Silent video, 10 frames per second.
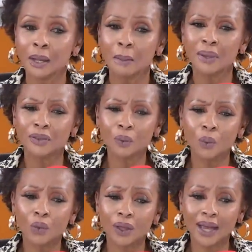But
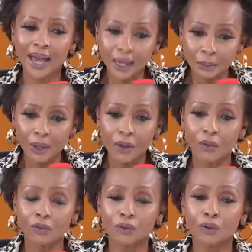the the caliber
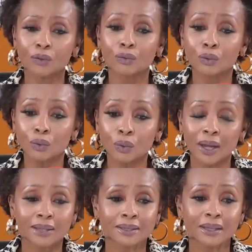of crew
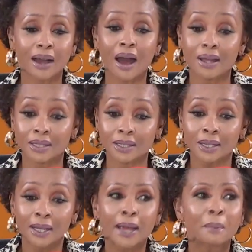and cast
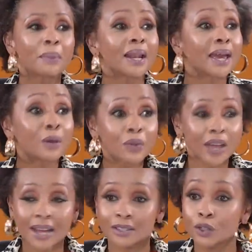playing with
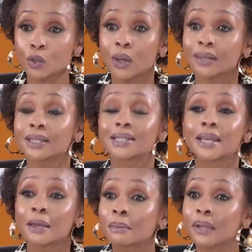actors who are at the
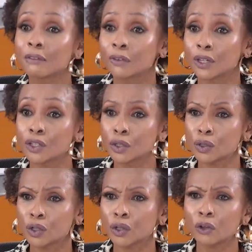same level as you
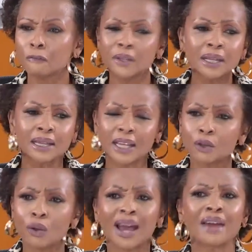so you're not feeling like
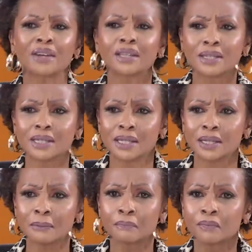you're carrying the
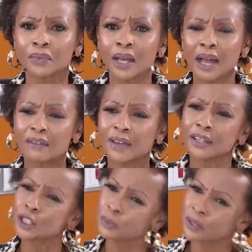scene yes. i've had
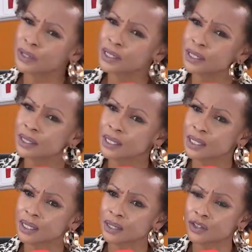experiences in this
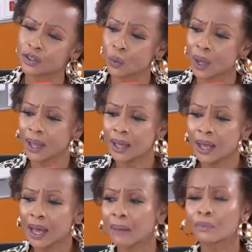industry where
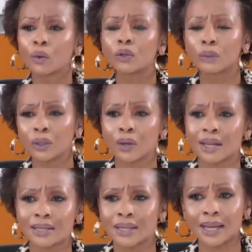i'm the only one who
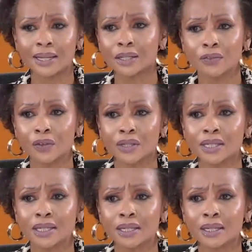has the lines for the
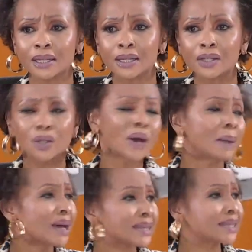scene so what?
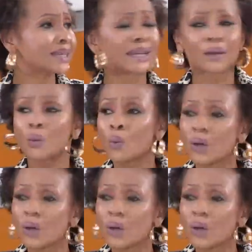i'm asking like yep.